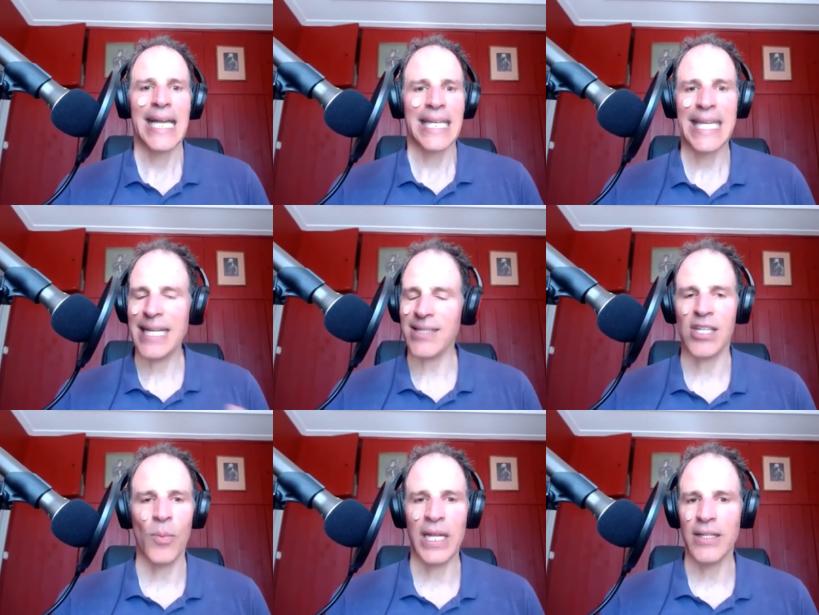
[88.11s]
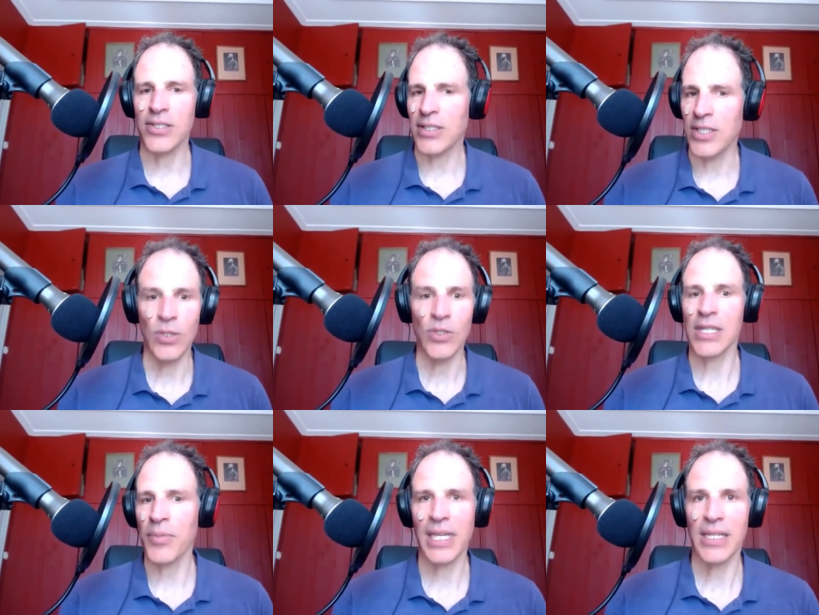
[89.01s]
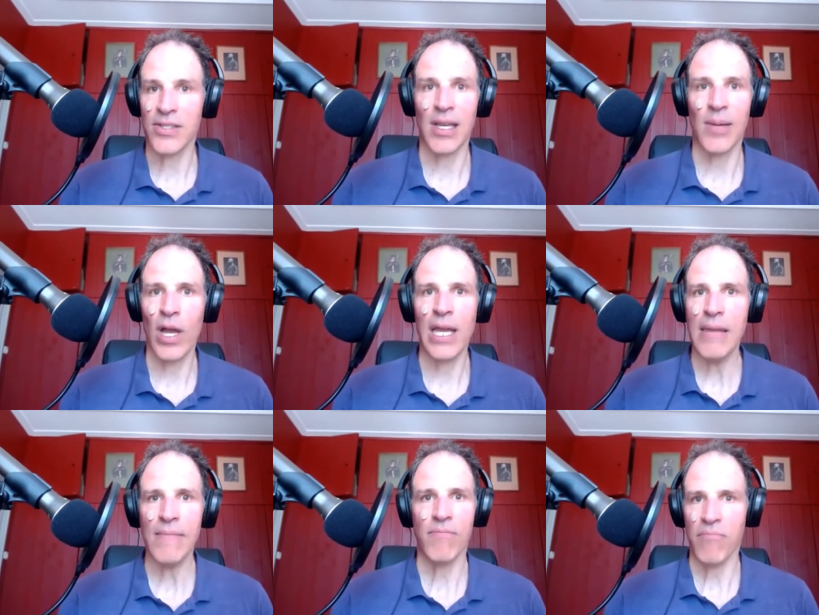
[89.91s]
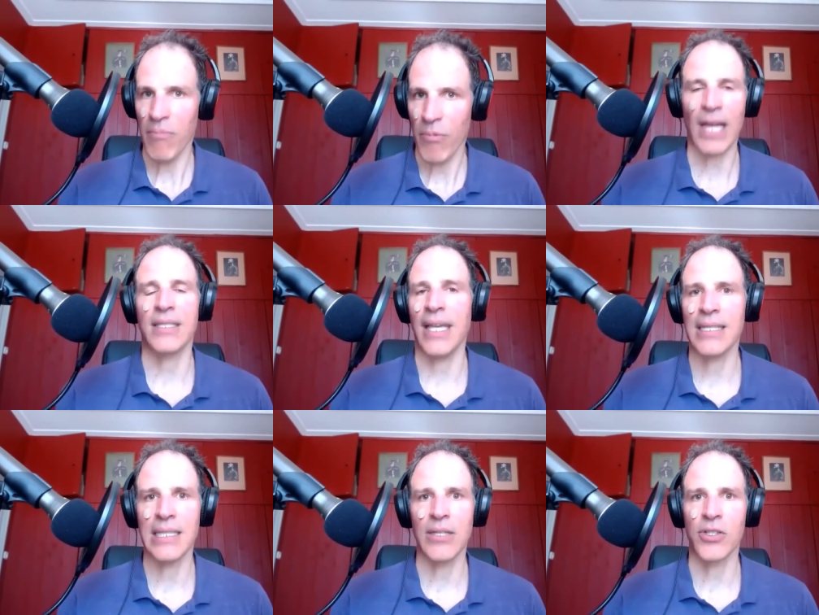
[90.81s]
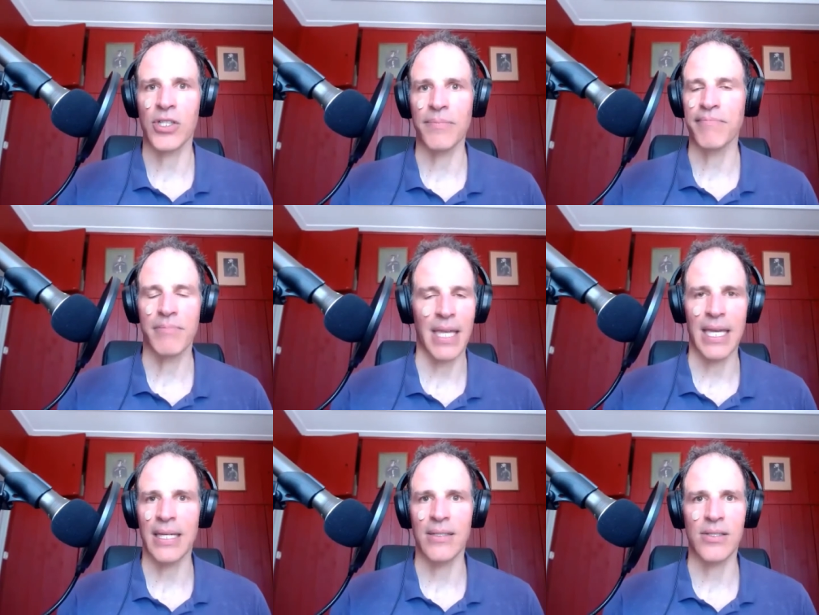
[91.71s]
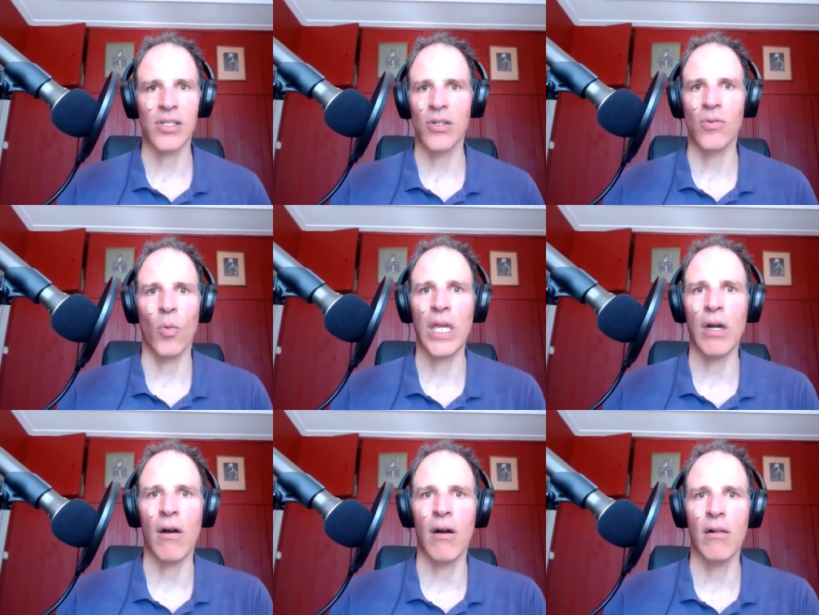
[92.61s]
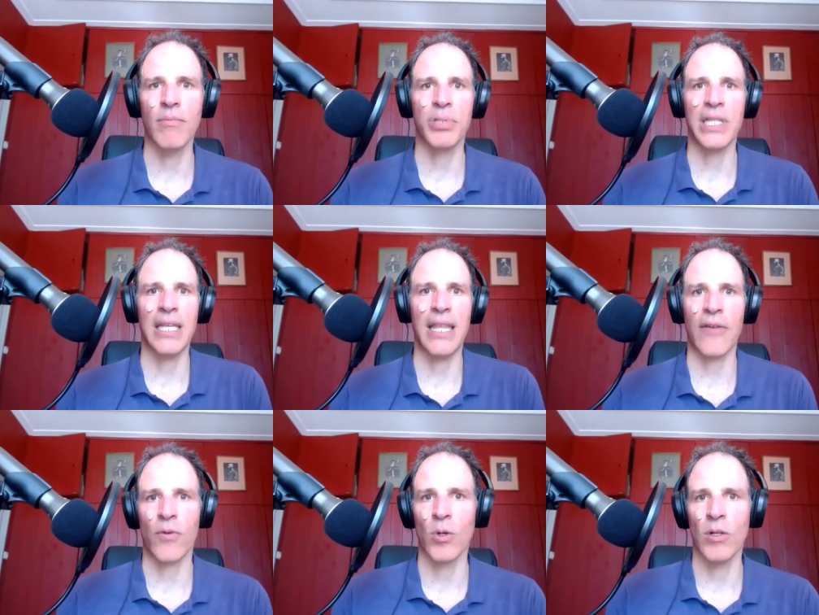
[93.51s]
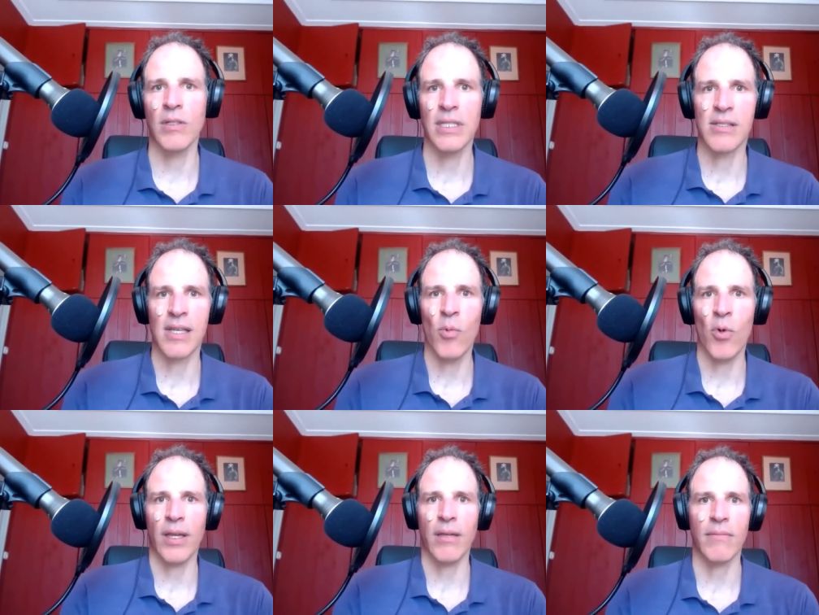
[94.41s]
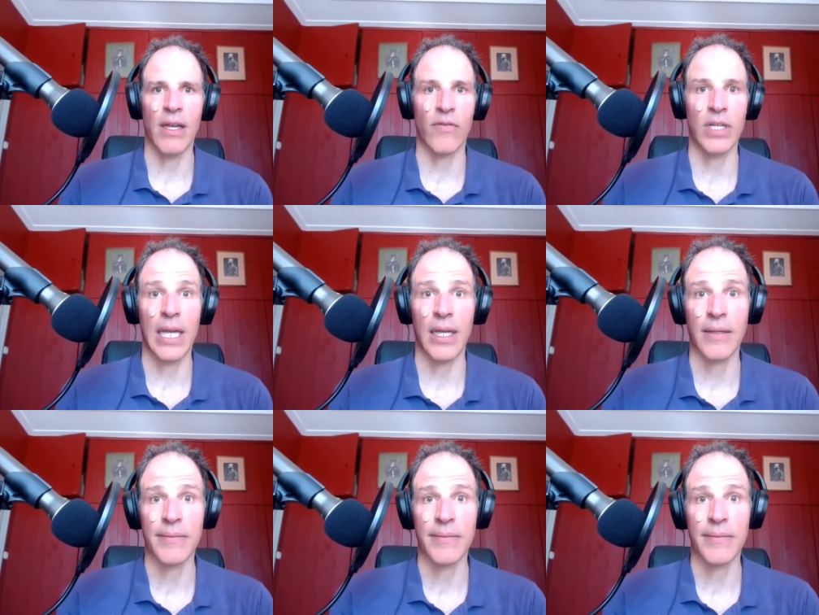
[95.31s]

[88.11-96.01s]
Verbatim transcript: get someone else to do something in some way, that takes leadership. And so we all play that role in some way every day.